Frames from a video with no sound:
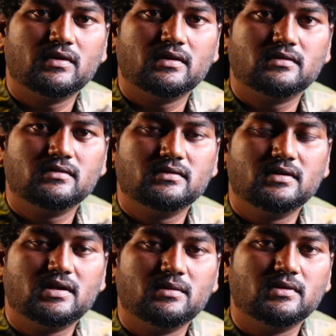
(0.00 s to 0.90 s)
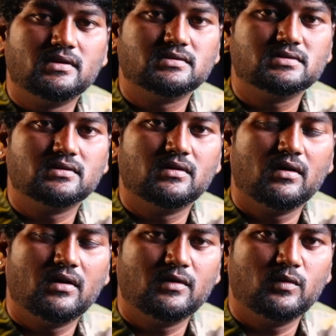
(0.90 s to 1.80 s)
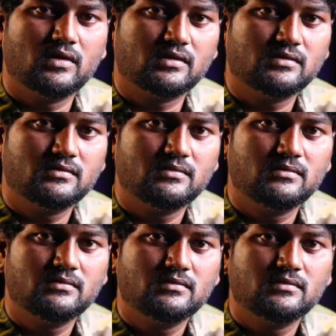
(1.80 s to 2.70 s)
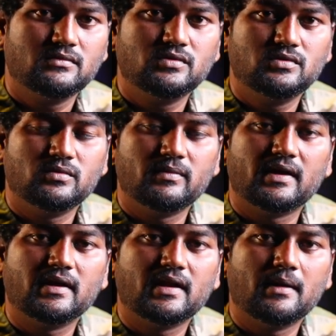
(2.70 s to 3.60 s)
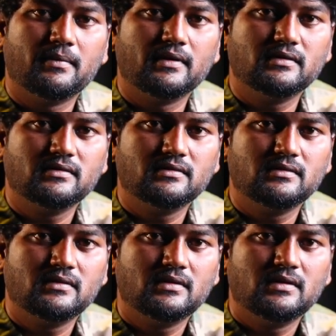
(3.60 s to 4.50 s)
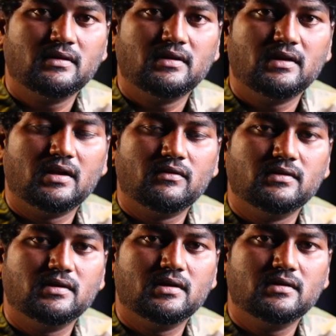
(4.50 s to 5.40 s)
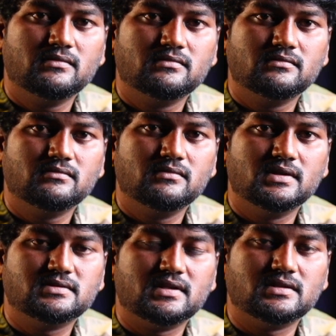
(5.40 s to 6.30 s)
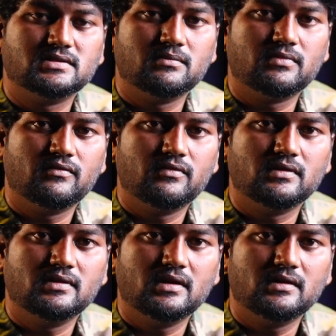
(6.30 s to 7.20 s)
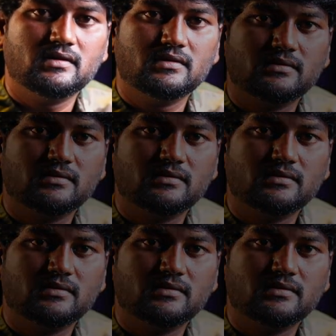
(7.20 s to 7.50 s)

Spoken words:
sweat, determination, hard work to make it happen. Iravin Nizhal, best example for that.